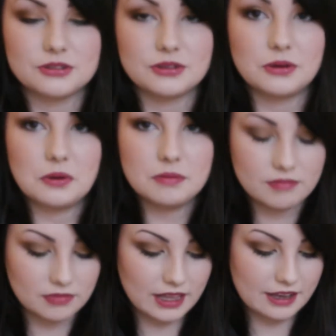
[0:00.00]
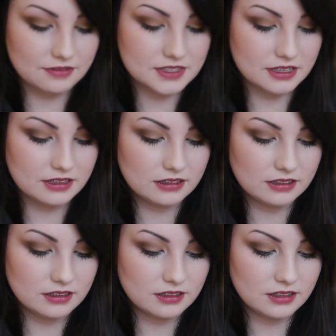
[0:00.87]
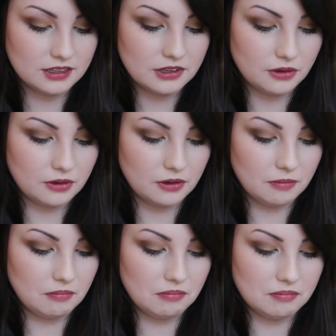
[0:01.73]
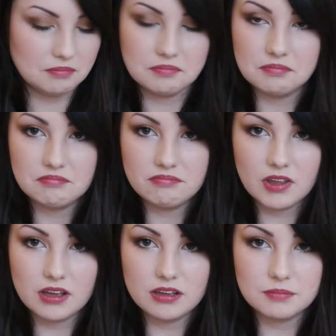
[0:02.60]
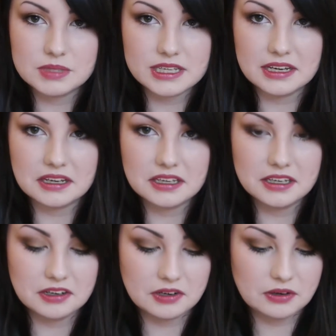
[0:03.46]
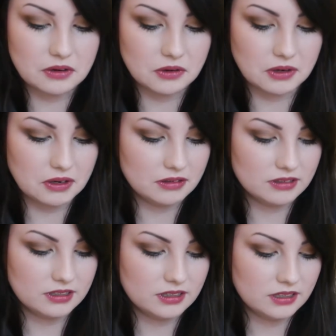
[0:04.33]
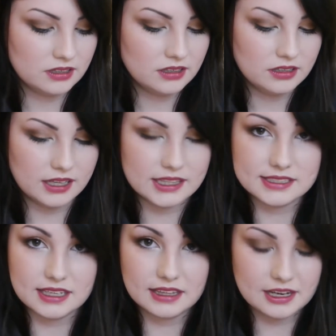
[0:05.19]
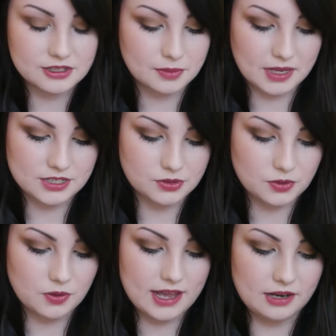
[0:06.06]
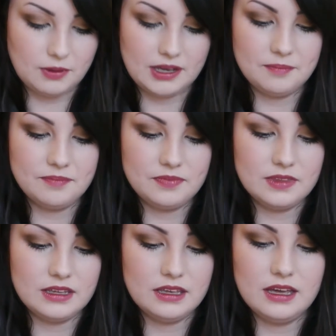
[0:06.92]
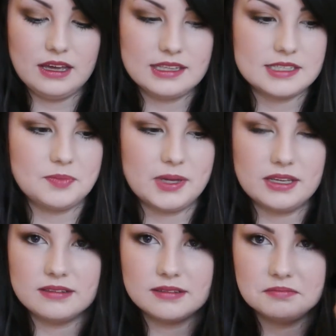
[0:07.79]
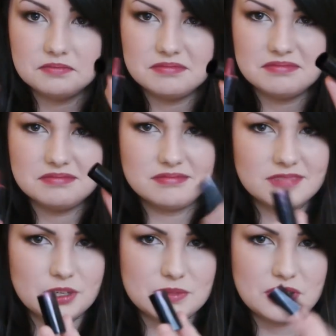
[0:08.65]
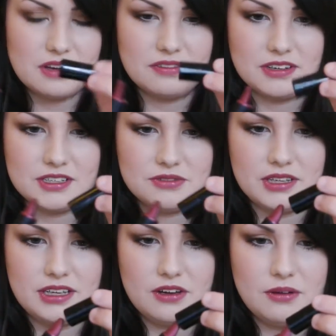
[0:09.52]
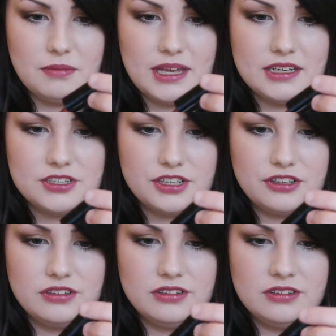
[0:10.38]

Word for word: don't know, left it on beside a heater or in the sunlight or something, I don't know. Anyway, and this bit comes off and it's really not meant to.